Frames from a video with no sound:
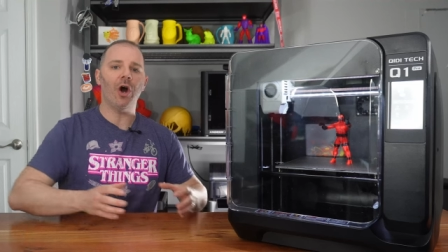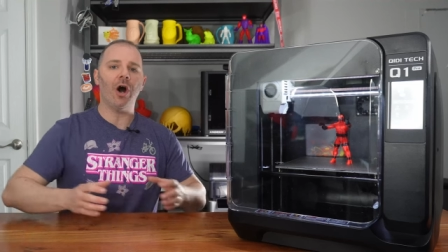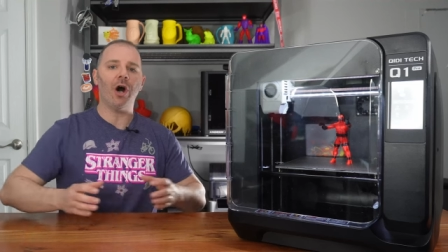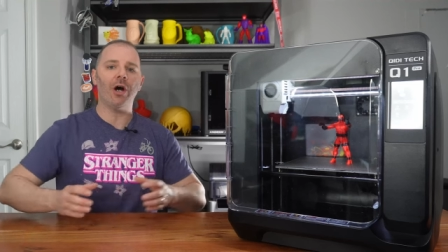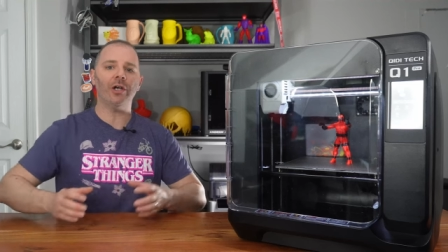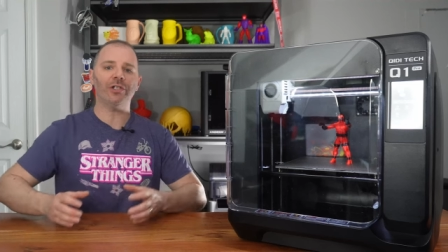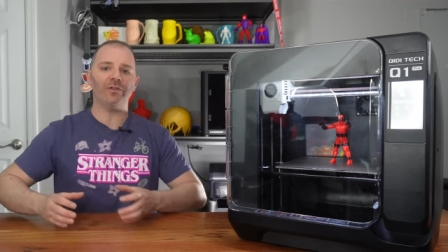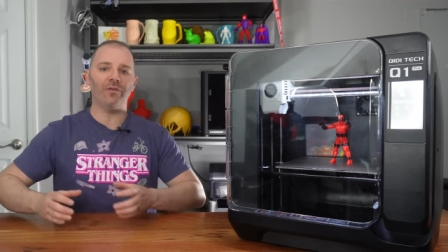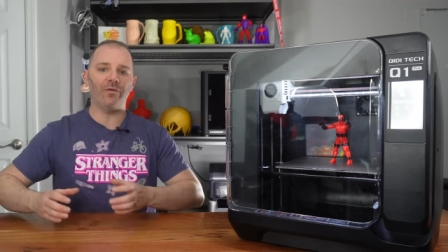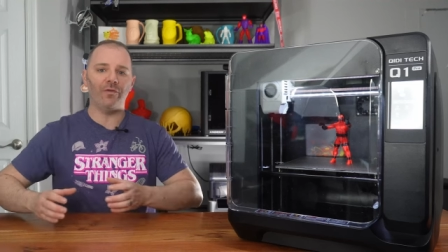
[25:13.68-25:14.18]

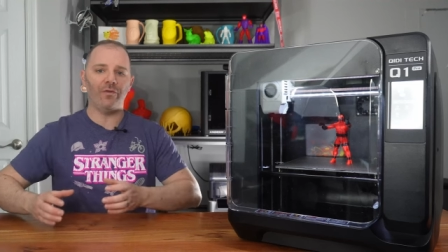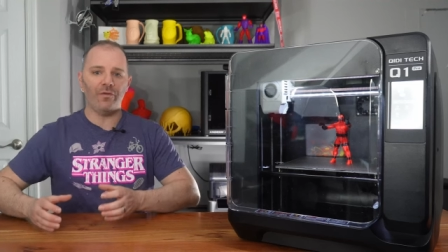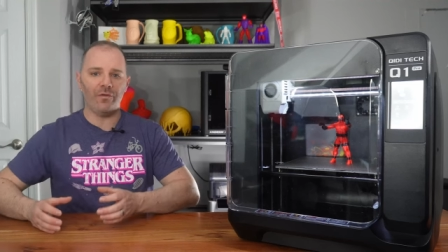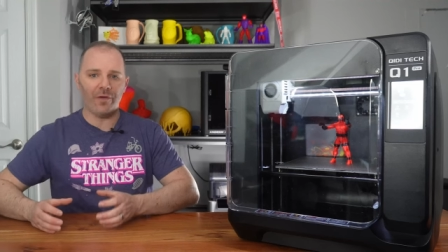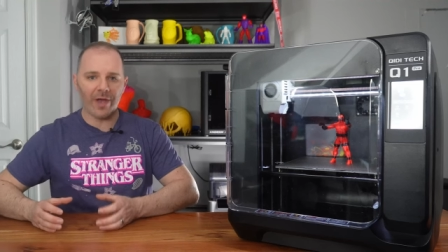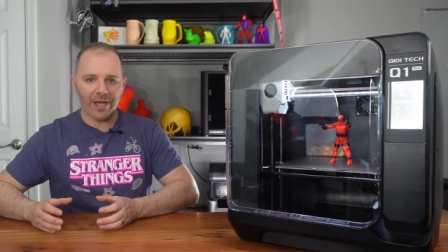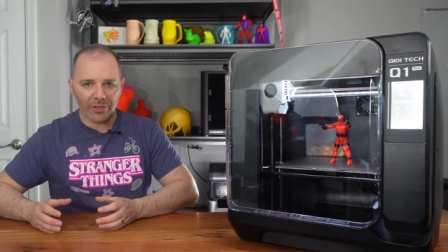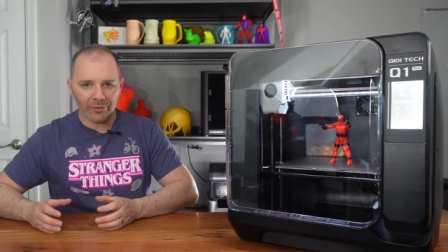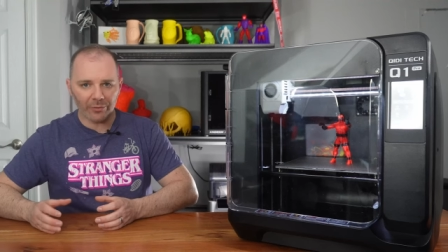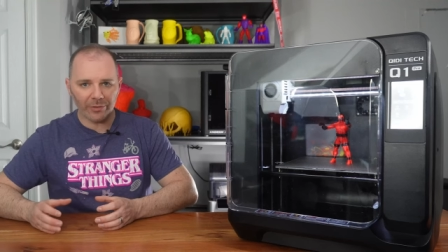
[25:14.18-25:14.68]
us
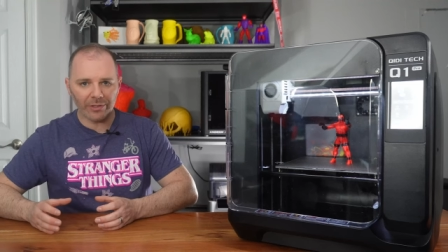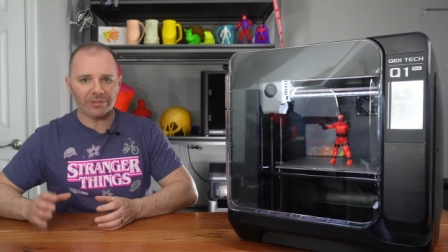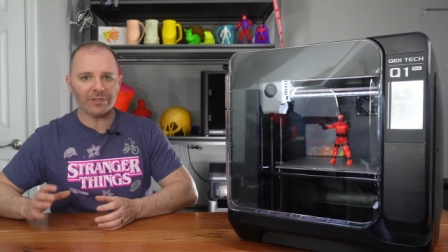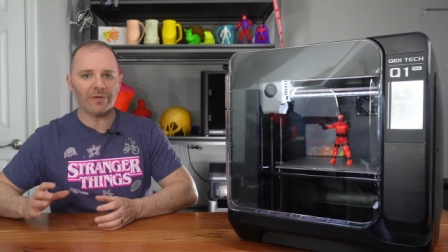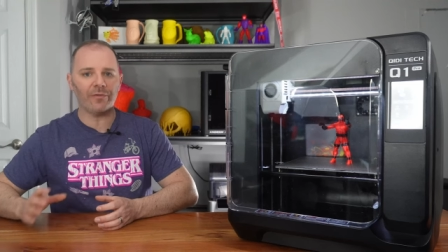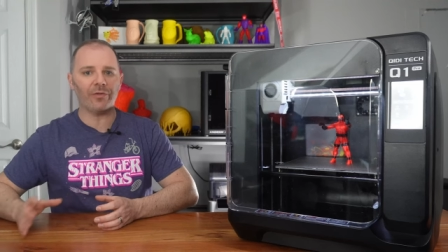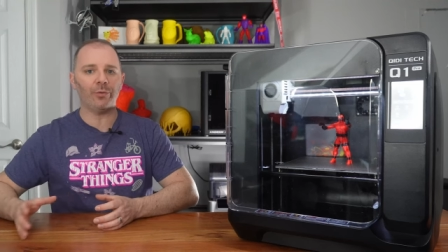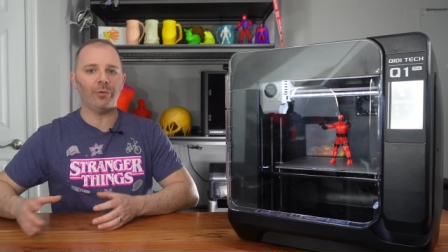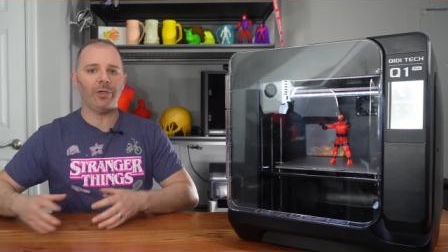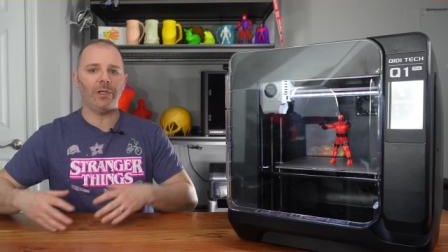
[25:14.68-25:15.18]
veterans
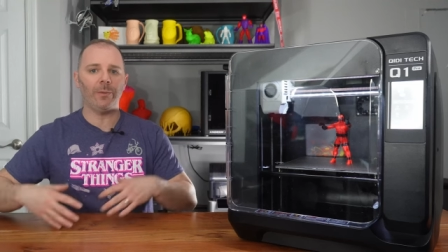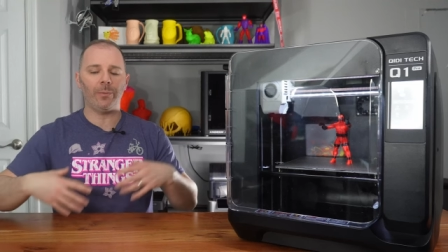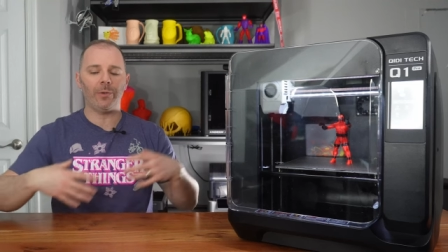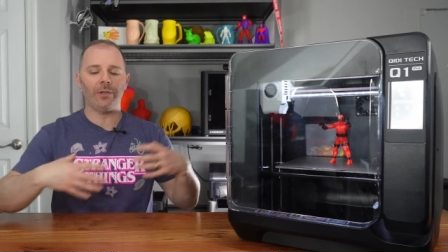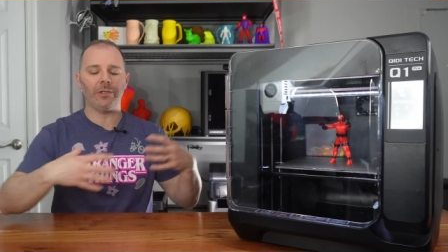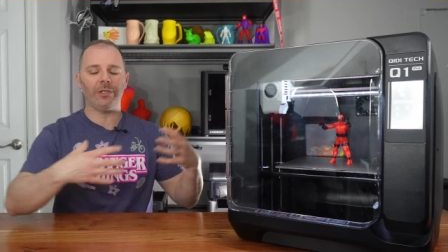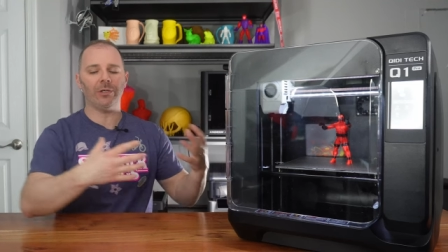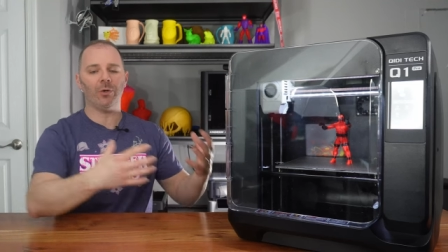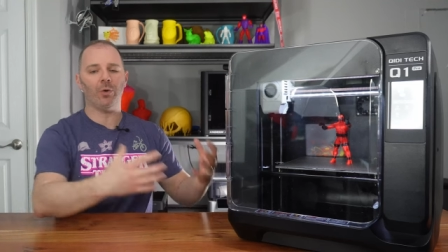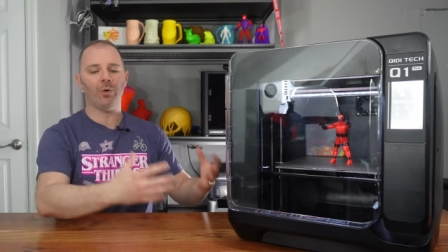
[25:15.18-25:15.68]
of 3D
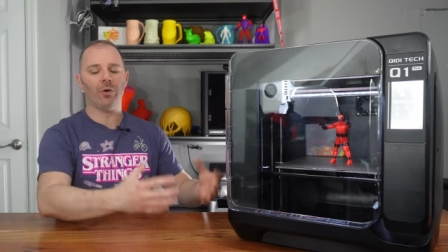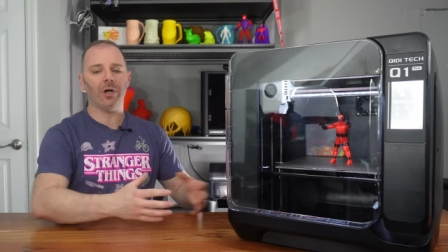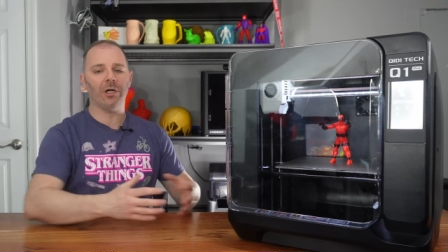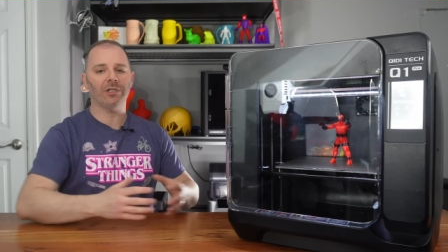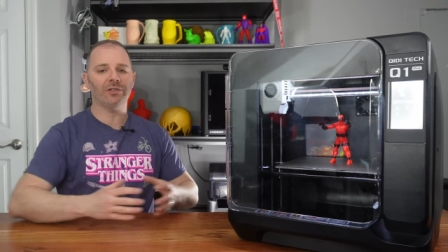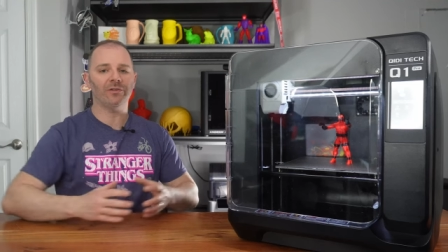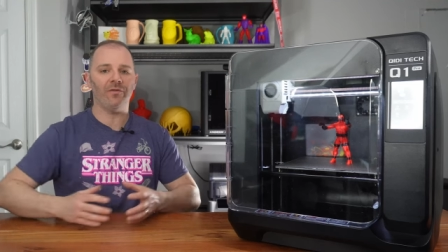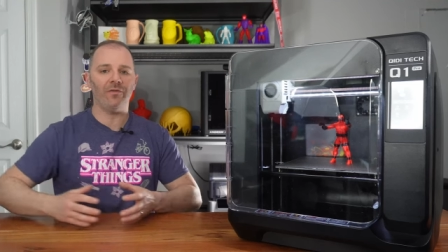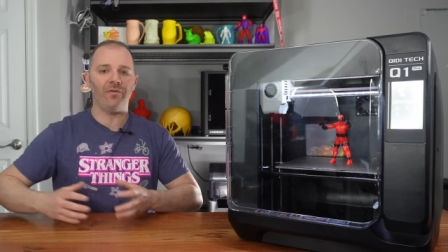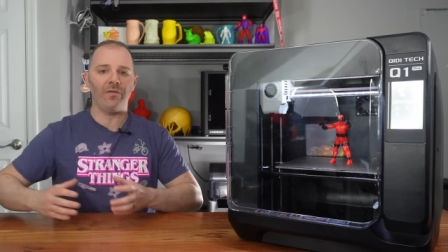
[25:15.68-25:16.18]
printing or
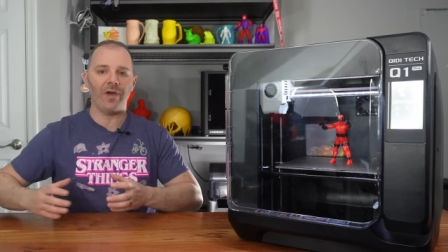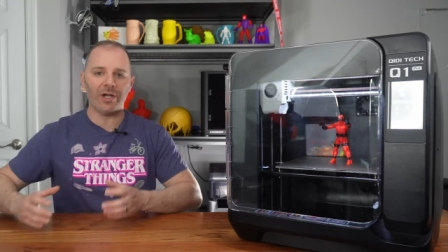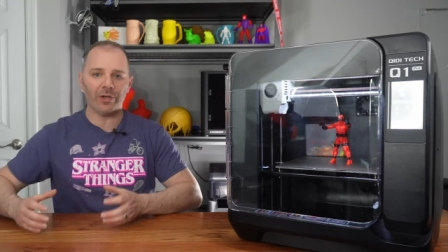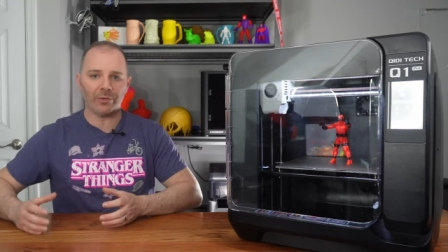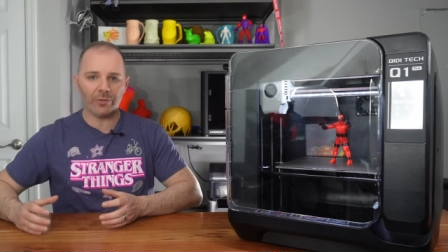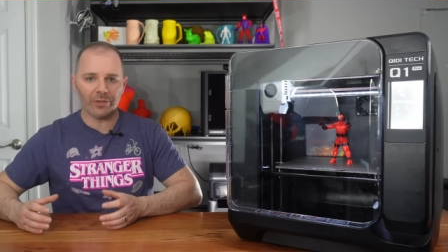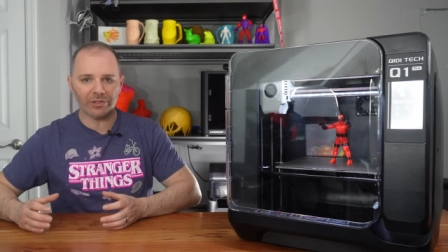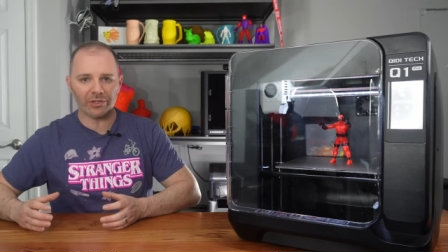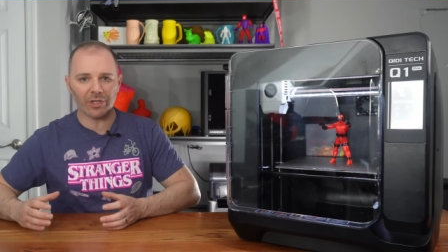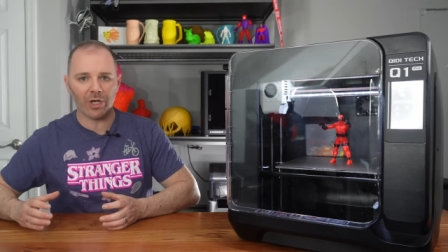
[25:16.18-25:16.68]
us
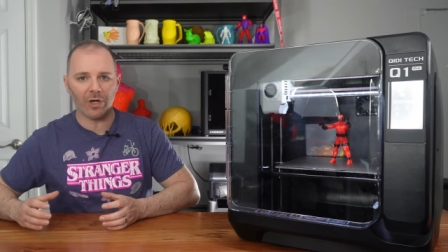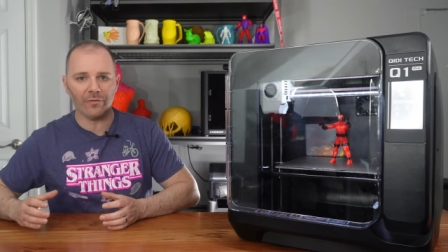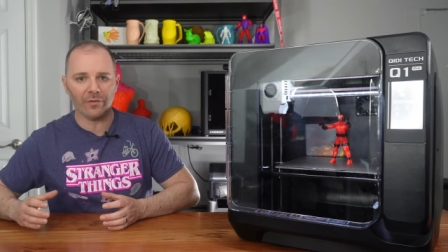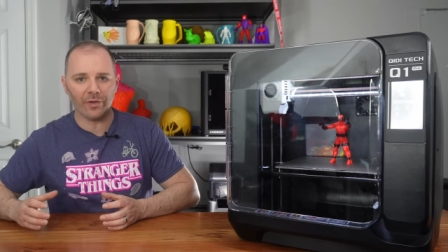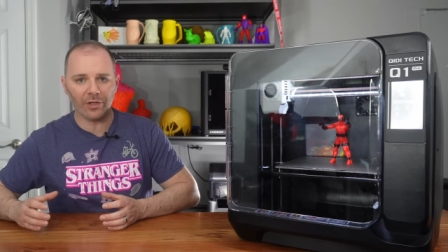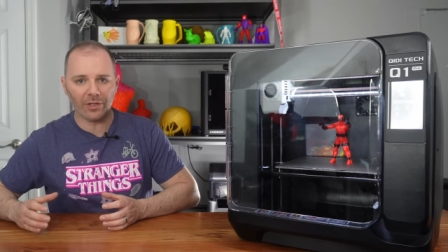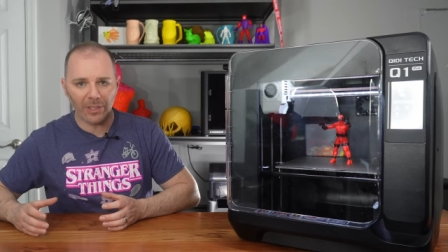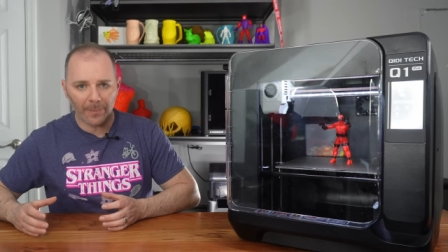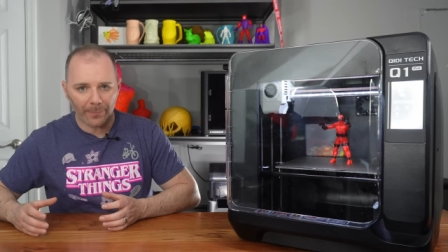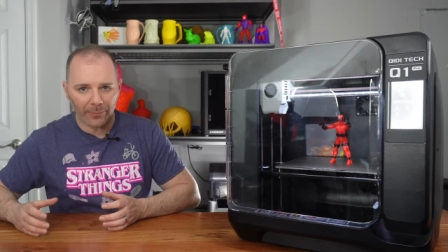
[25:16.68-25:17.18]
veterans
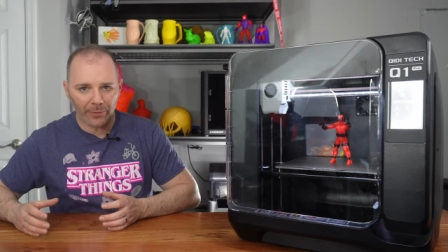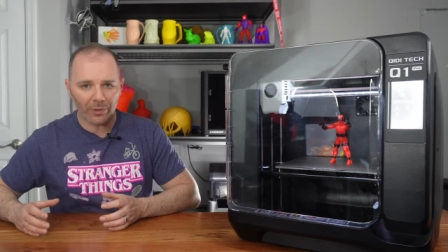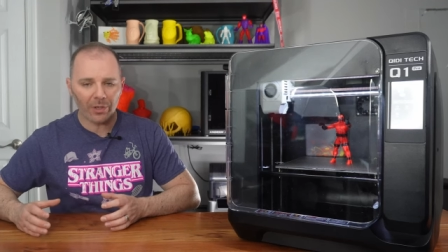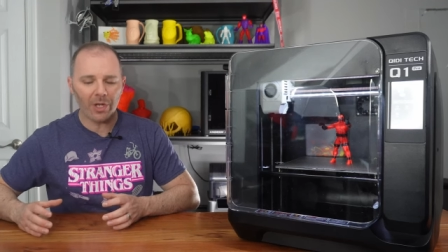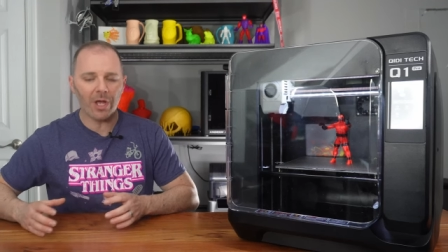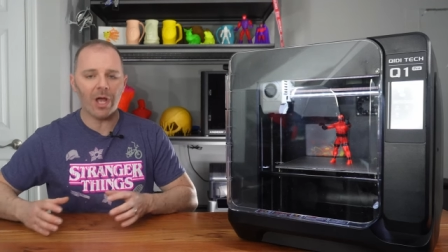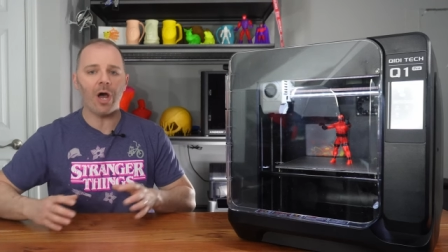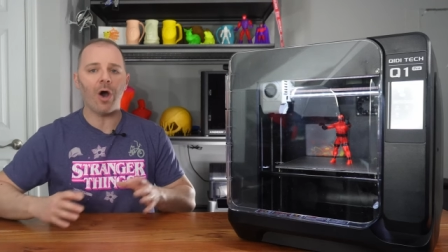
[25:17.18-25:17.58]
of Klipper